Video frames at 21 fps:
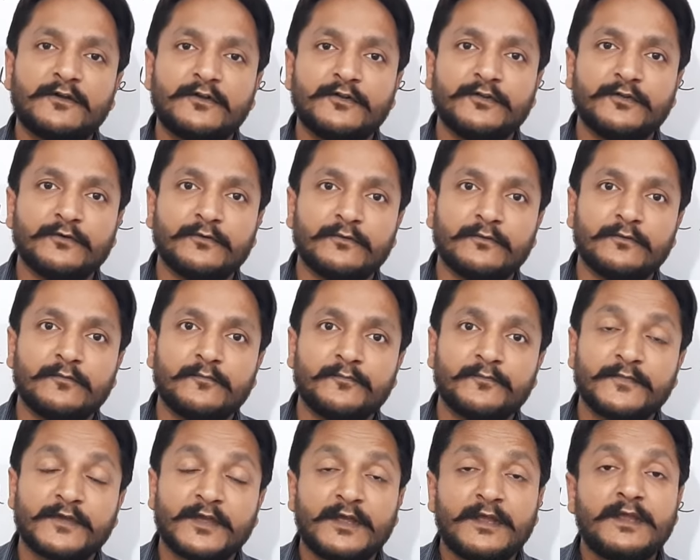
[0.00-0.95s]
to you,
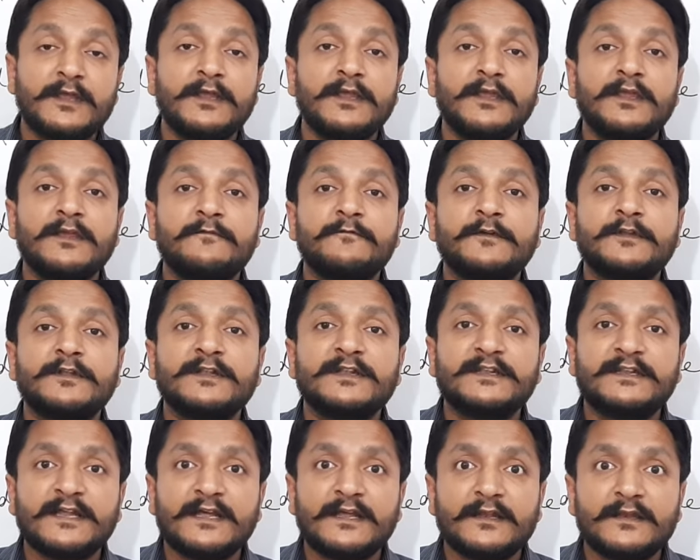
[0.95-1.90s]
even
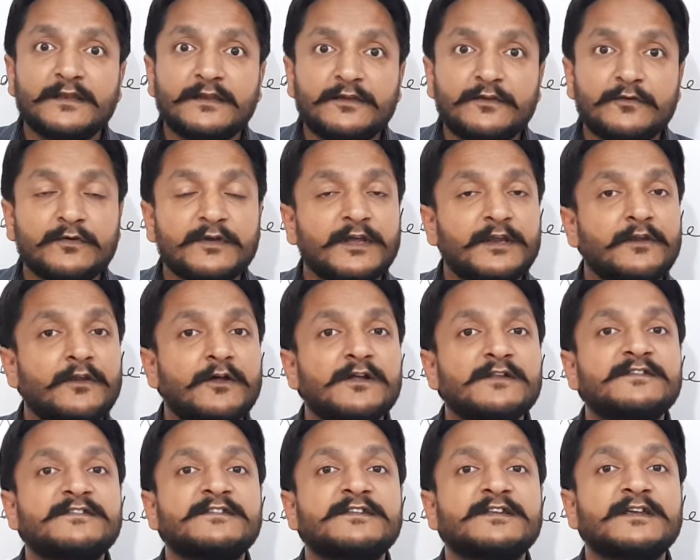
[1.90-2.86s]
then you cannot
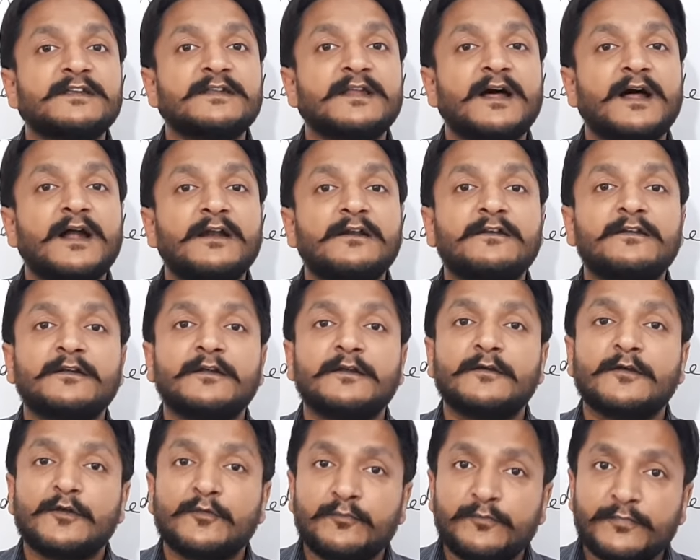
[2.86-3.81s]
say that
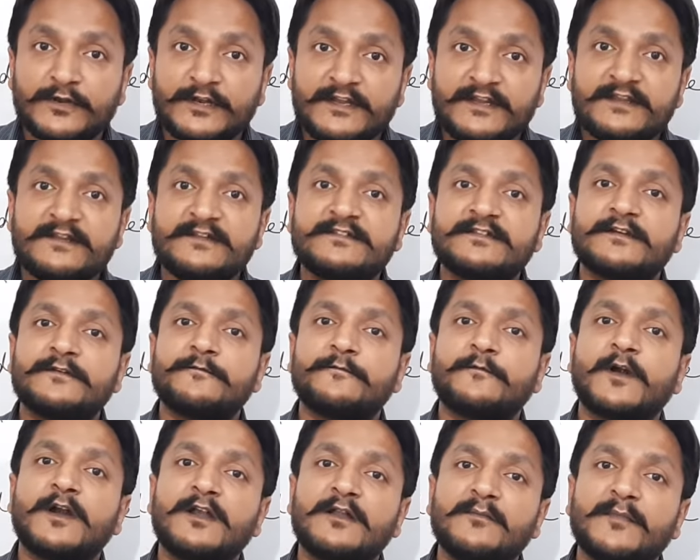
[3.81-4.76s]
please
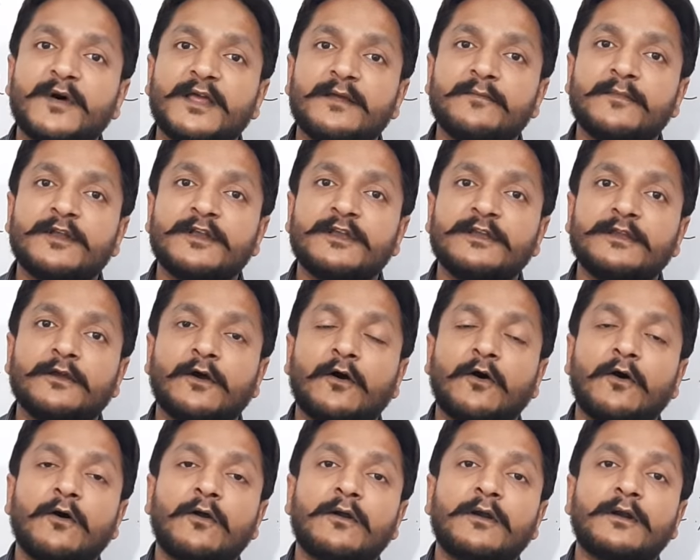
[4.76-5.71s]
refund my money
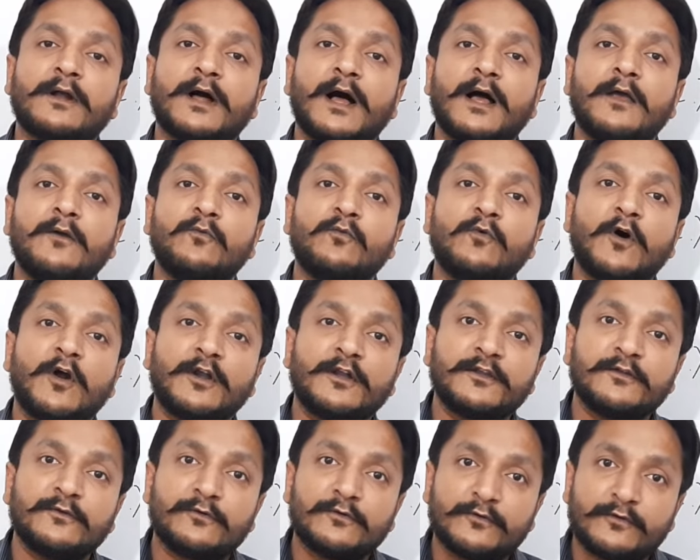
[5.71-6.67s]
or I want
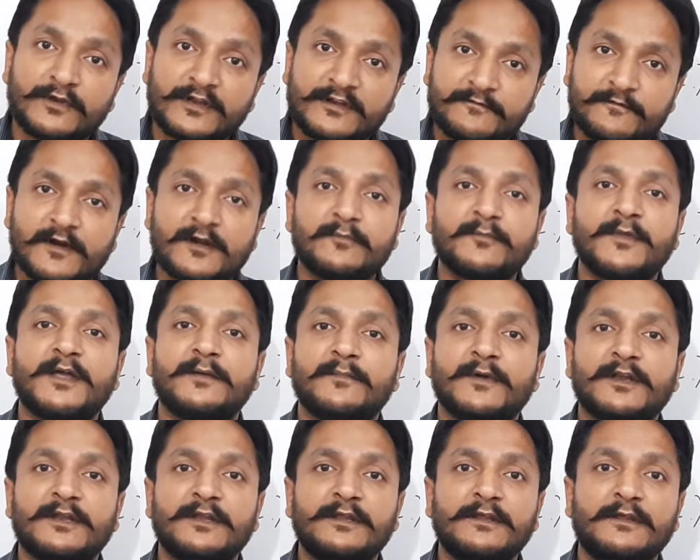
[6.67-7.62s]
you to refund my
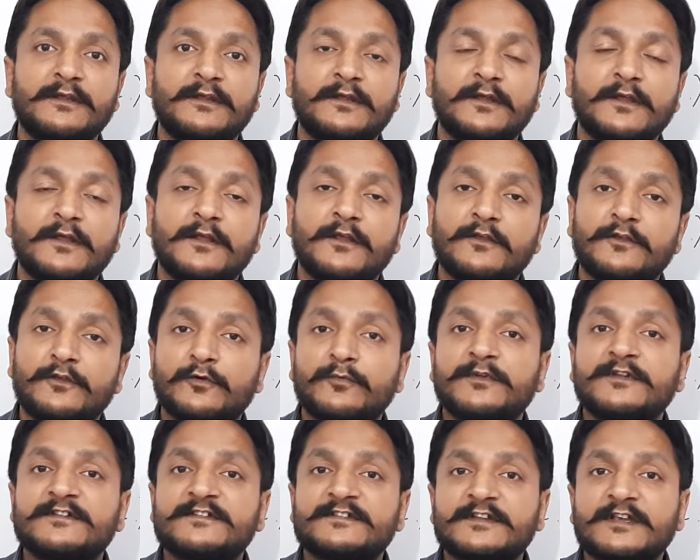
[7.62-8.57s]
money. You
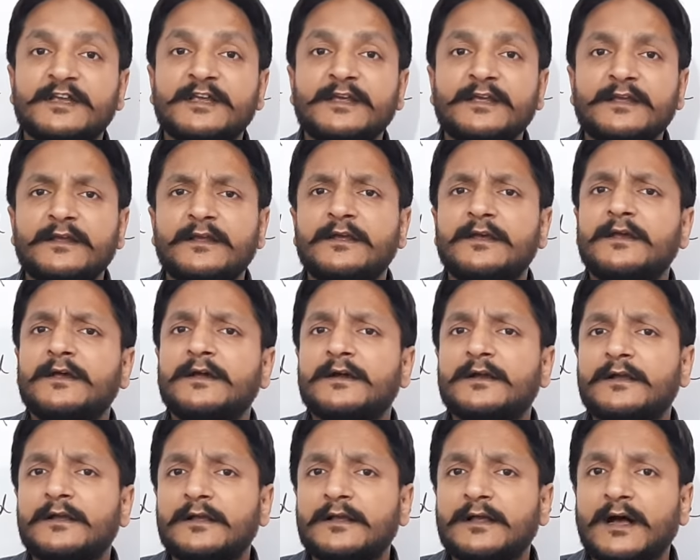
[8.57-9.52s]
will say
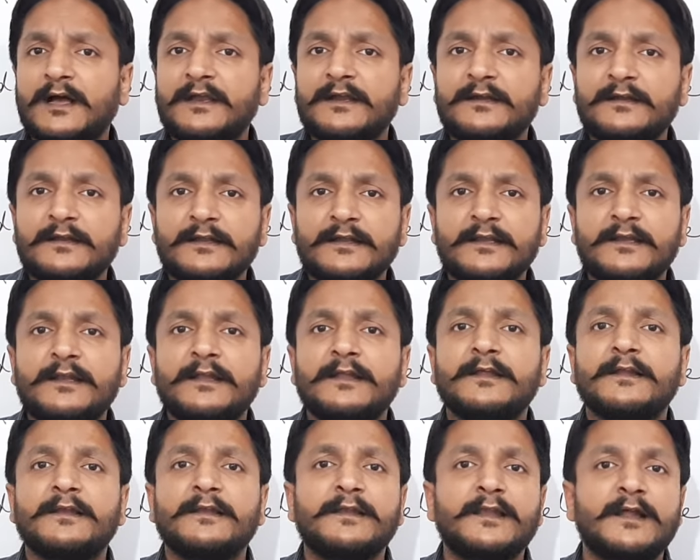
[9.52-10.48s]

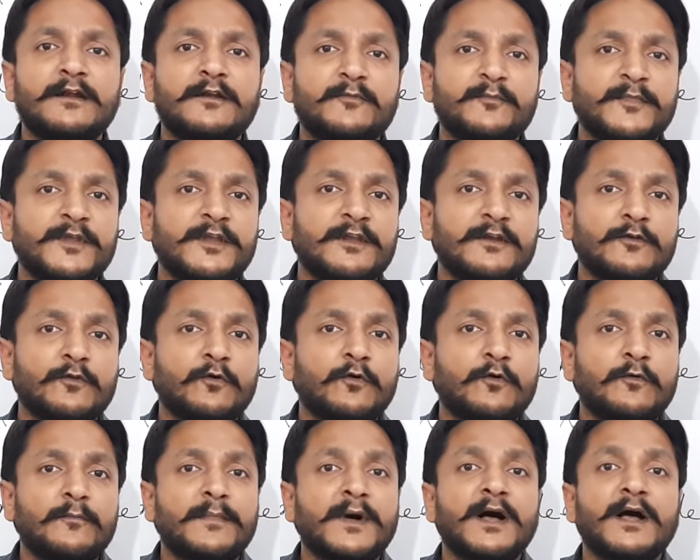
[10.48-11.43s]
kindly let me
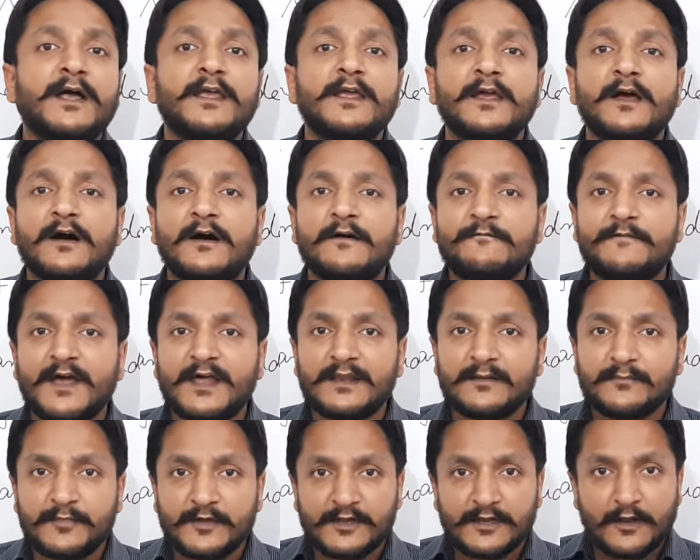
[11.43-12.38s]
know my
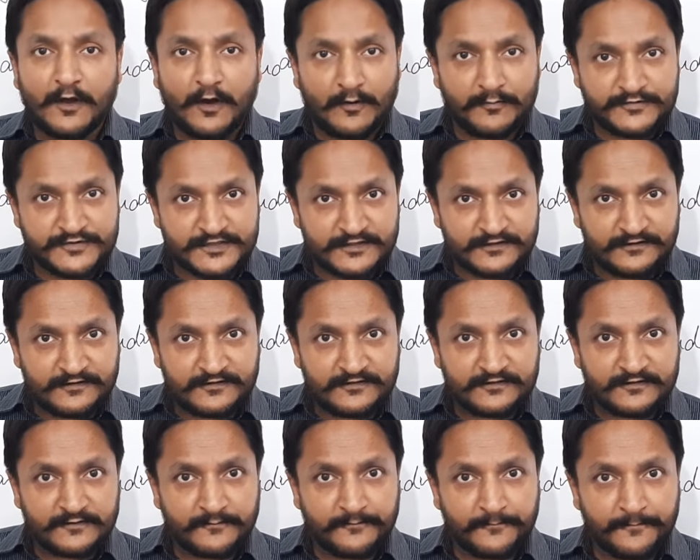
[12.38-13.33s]
available
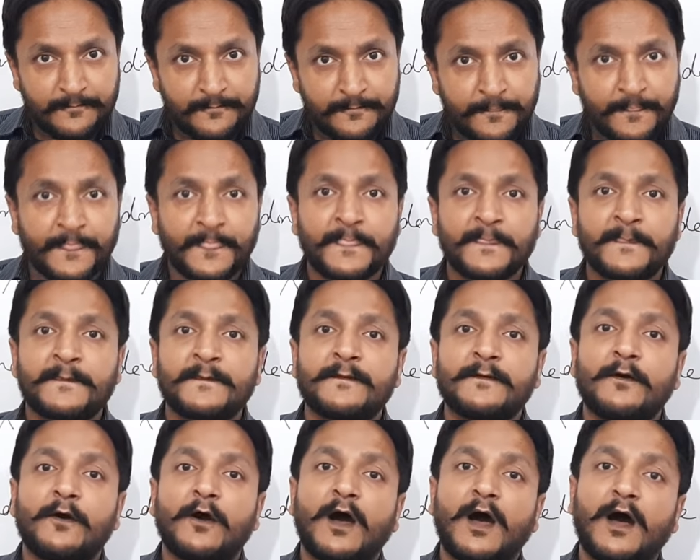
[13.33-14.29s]
options.
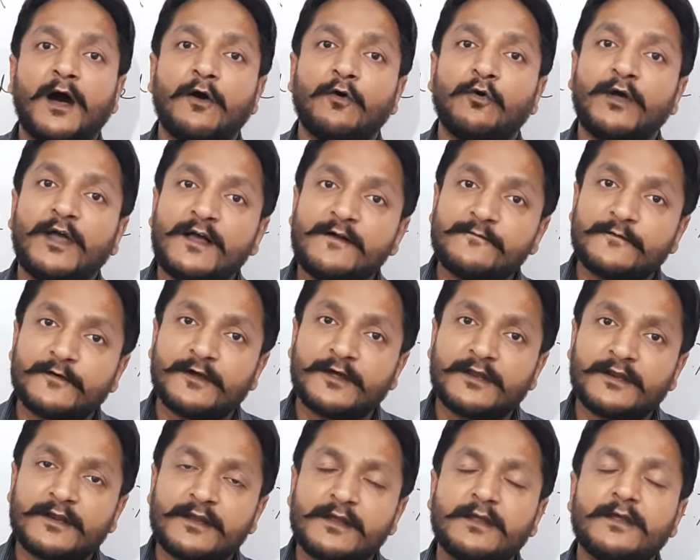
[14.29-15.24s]

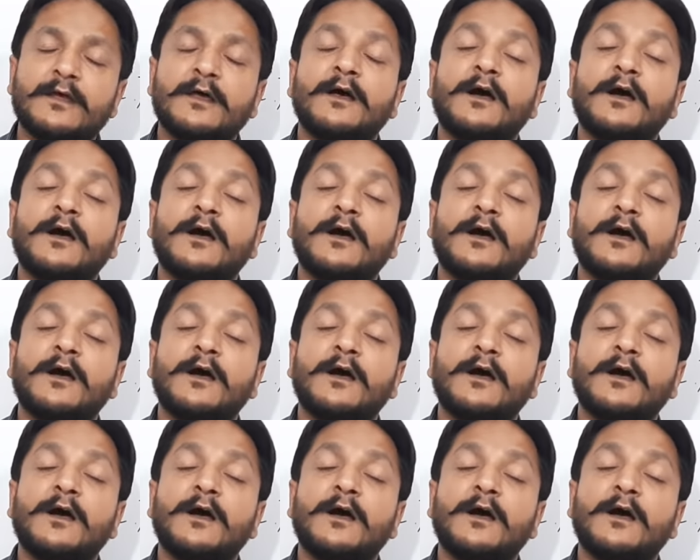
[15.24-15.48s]
However,